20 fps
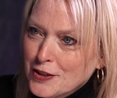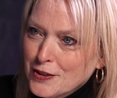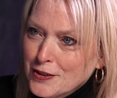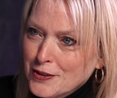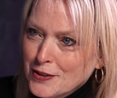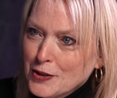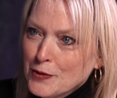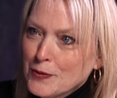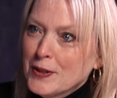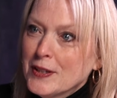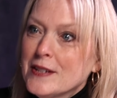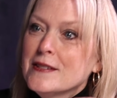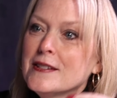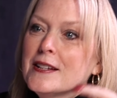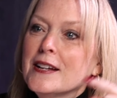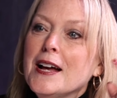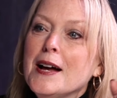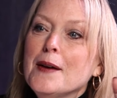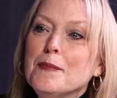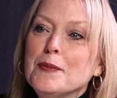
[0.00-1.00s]
Yeah. You realize
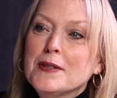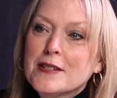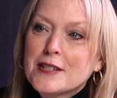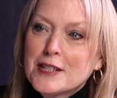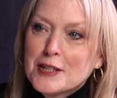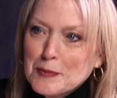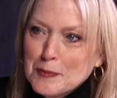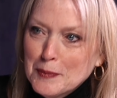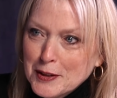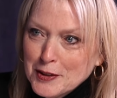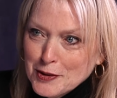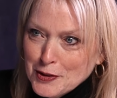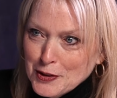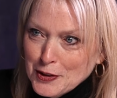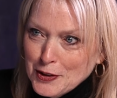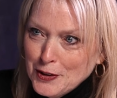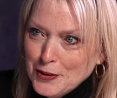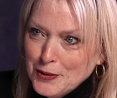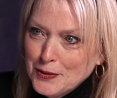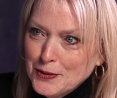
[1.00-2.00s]
that happened 6 months
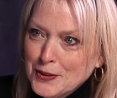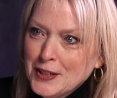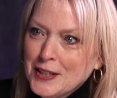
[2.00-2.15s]
ago.